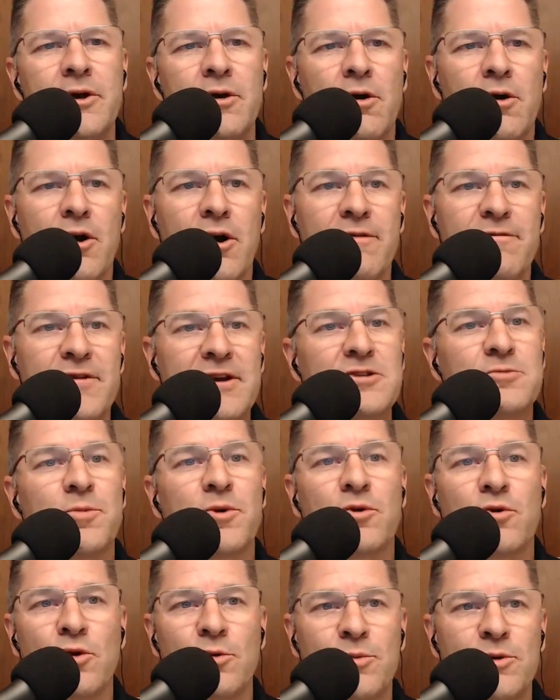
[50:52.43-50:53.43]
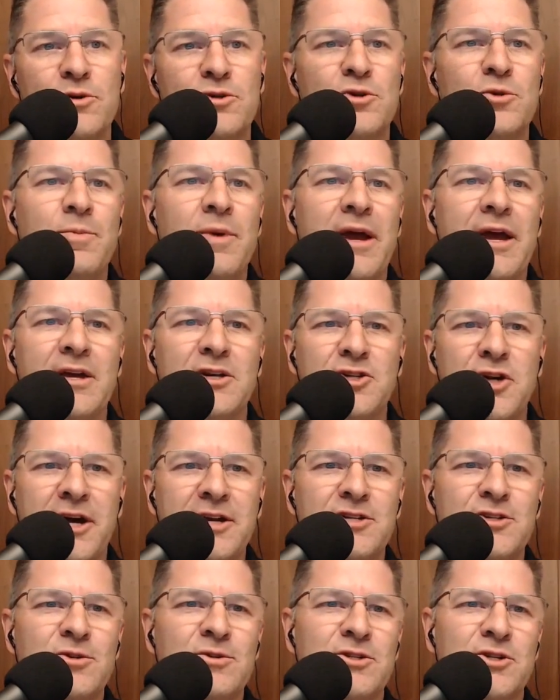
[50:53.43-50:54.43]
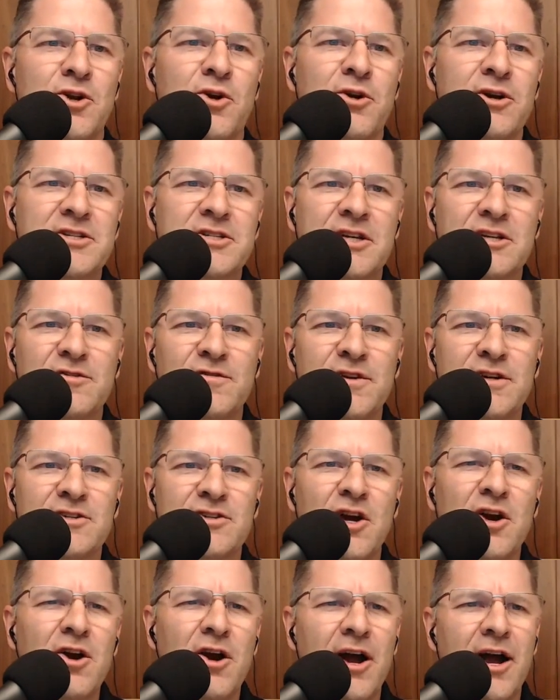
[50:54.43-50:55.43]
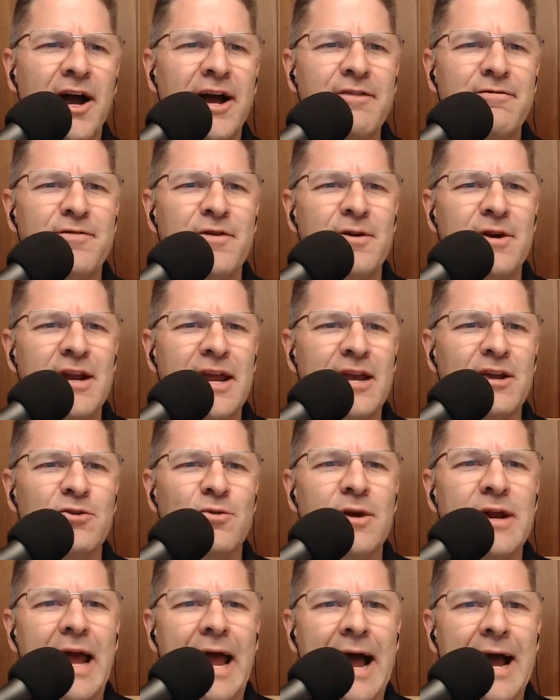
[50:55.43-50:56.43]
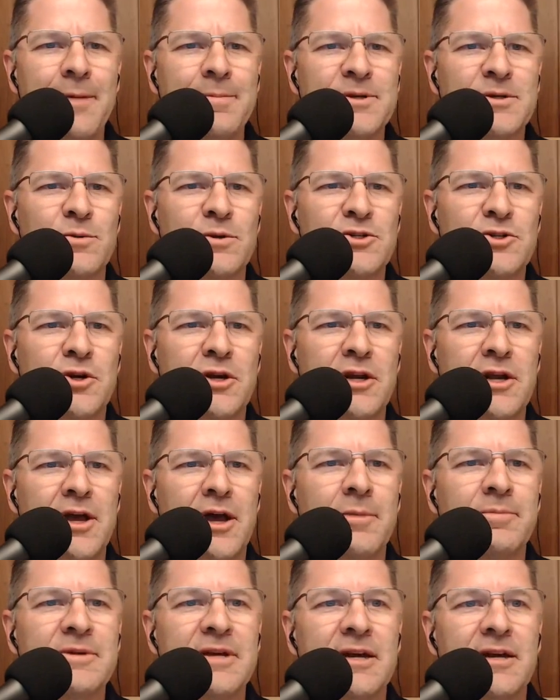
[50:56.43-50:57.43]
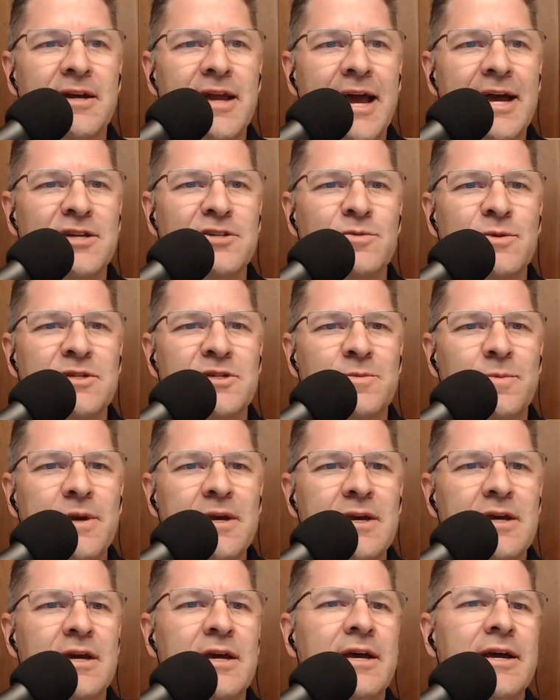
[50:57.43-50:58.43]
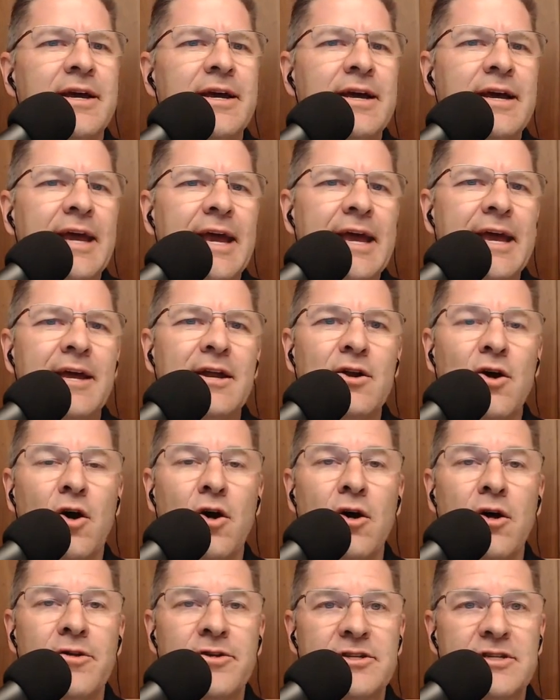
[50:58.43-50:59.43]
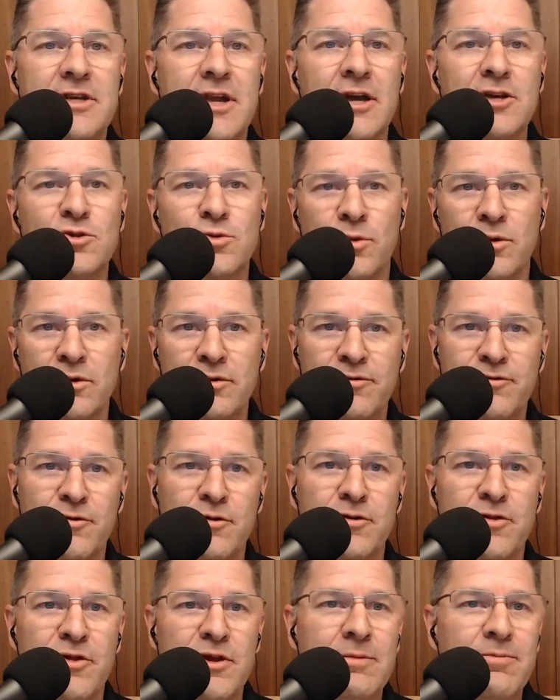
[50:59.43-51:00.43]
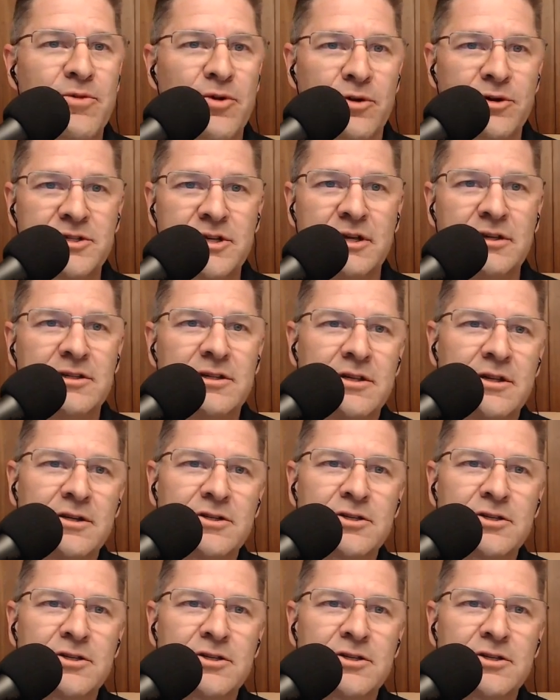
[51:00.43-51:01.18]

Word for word: or our Facebook group, YouTube page, iTunes, and RSS feeds, our iPhone and Android apps, which are getting updated as we speak, and all the schedule for Theme Thursdays and